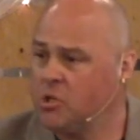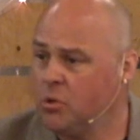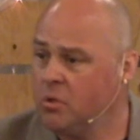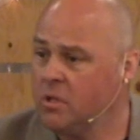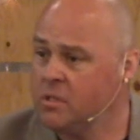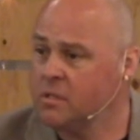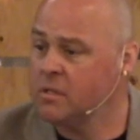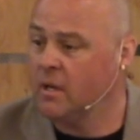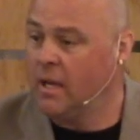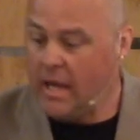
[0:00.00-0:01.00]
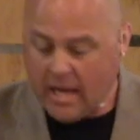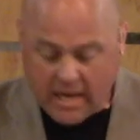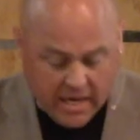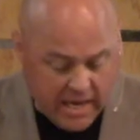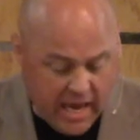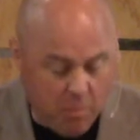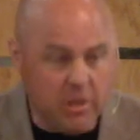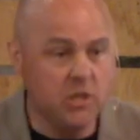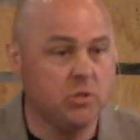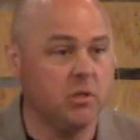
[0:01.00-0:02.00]
Judas. It can't
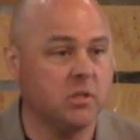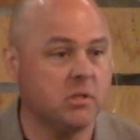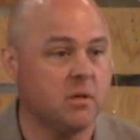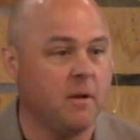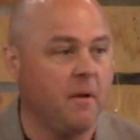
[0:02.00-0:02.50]
be Judas.